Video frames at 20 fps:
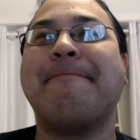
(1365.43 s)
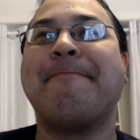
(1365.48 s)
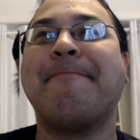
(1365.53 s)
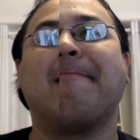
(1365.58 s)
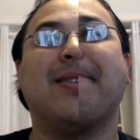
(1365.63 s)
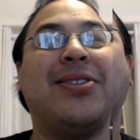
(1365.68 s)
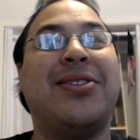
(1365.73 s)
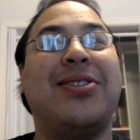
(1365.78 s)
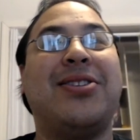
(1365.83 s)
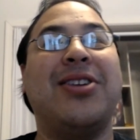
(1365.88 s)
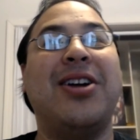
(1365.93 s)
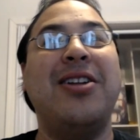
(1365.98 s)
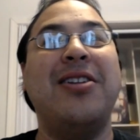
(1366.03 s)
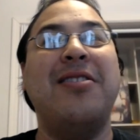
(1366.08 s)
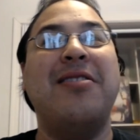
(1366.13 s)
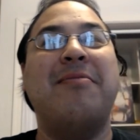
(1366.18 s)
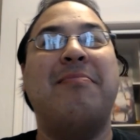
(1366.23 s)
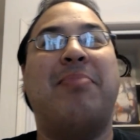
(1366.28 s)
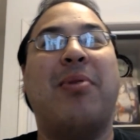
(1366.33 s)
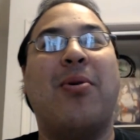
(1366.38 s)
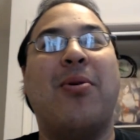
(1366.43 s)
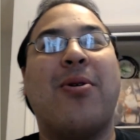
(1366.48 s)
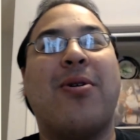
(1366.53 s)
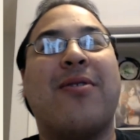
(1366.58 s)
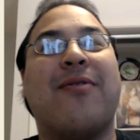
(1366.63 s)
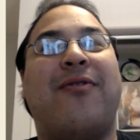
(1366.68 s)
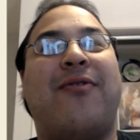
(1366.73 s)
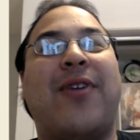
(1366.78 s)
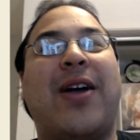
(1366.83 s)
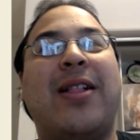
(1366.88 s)
The
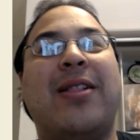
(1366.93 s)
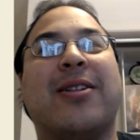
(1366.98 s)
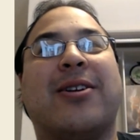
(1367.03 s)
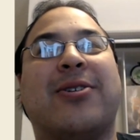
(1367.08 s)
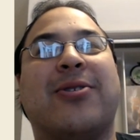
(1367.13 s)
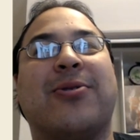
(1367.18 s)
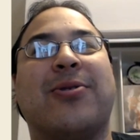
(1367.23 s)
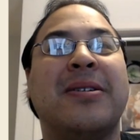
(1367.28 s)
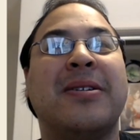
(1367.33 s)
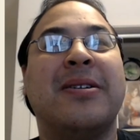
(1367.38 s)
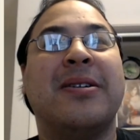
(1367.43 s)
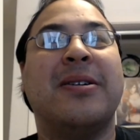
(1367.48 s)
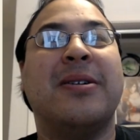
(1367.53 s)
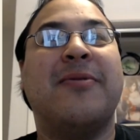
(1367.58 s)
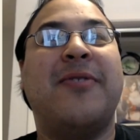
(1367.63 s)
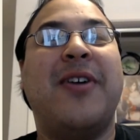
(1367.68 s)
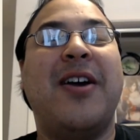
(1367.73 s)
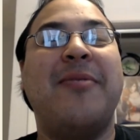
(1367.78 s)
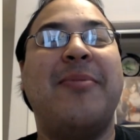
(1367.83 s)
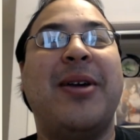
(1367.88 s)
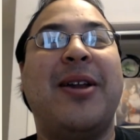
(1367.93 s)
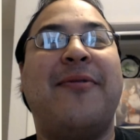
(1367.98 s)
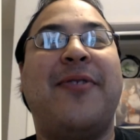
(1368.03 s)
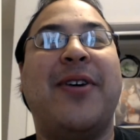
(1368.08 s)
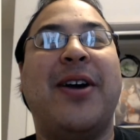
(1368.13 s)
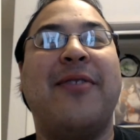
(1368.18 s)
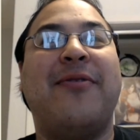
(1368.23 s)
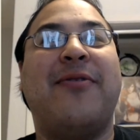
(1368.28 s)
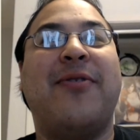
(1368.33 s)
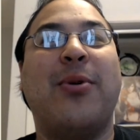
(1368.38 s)
Sunborn Valkyrie. 5 mana
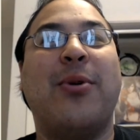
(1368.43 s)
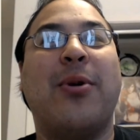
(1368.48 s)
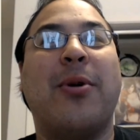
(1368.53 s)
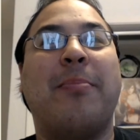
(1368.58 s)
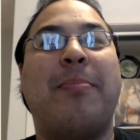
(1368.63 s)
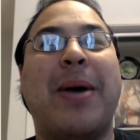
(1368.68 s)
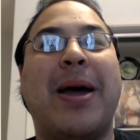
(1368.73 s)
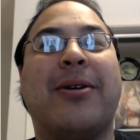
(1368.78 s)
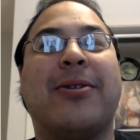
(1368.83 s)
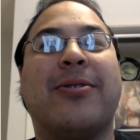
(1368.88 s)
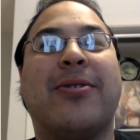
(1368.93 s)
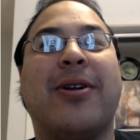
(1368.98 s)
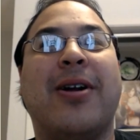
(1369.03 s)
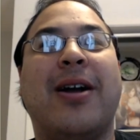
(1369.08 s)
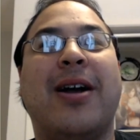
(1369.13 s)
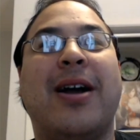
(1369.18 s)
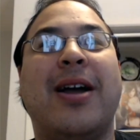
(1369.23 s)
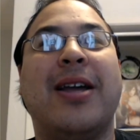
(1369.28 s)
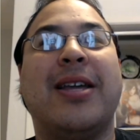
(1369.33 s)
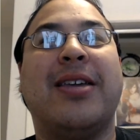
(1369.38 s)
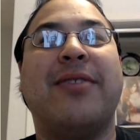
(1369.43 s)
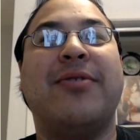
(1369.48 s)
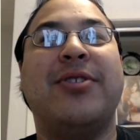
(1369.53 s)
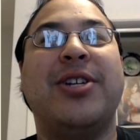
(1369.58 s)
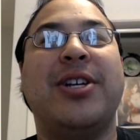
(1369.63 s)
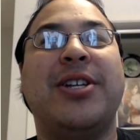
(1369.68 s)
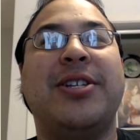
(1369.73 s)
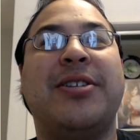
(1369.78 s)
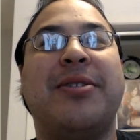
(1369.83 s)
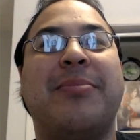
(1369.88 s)
5/4. Battle Cry. Give
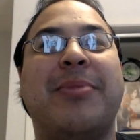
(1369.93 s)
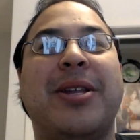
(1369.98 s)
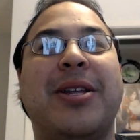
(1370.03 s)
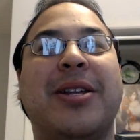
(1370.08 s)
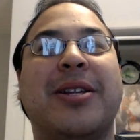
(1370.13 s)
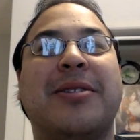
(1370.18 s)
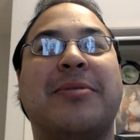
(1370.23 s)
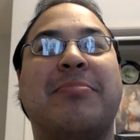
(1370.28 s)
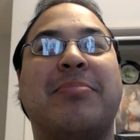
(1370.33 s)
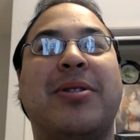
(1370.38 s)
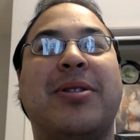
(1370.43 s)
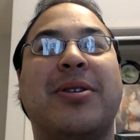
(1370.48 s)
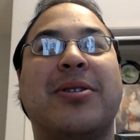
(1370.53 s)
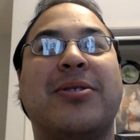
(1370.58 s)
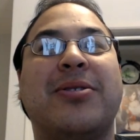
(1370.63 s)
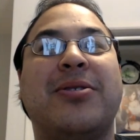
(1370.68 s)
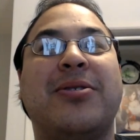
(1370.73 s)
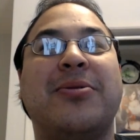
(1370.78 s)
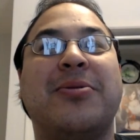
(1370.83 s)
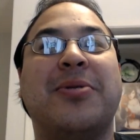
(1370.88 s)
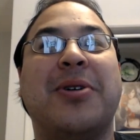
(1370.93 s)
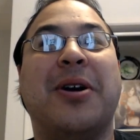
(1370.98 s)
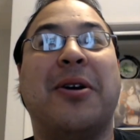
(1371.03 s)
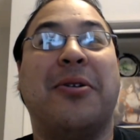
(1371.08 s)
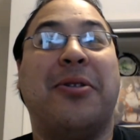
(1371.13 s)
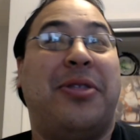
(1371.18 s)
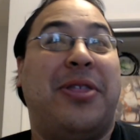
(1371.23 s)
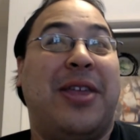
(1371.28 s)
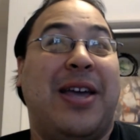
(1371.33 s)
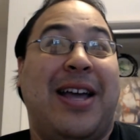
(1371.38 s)
adjacent minions +2
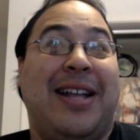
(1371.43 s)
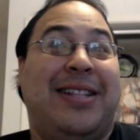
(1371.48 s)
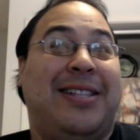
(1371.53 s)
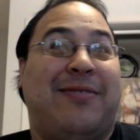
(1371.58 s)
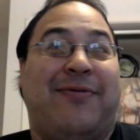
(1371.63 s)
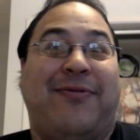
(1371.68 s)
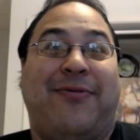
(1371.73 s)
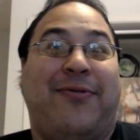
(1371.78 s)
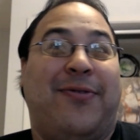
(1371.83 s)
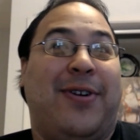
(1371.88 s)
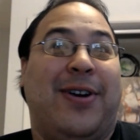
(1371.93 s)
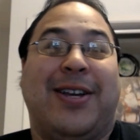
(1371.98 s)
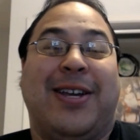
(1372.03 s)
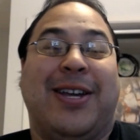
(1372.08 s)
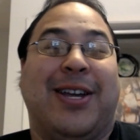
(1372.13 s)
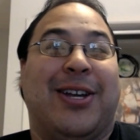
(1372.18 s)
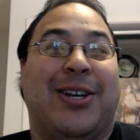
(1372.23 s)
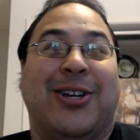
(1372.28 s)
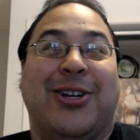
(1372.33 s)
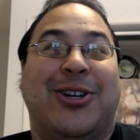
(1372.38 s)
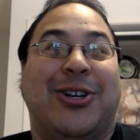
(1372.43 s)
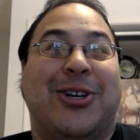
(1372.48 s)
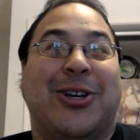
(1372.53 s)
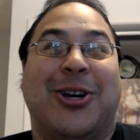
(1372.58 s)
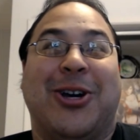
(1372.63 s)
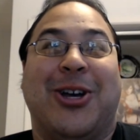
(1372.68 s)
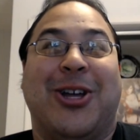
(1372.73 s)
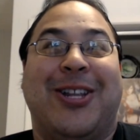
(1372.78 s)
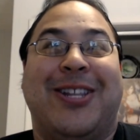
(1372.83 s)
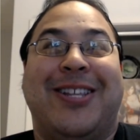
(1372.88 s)
health. That's fucking
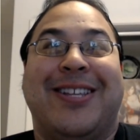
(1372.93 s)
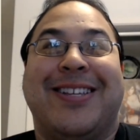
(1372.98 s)
good.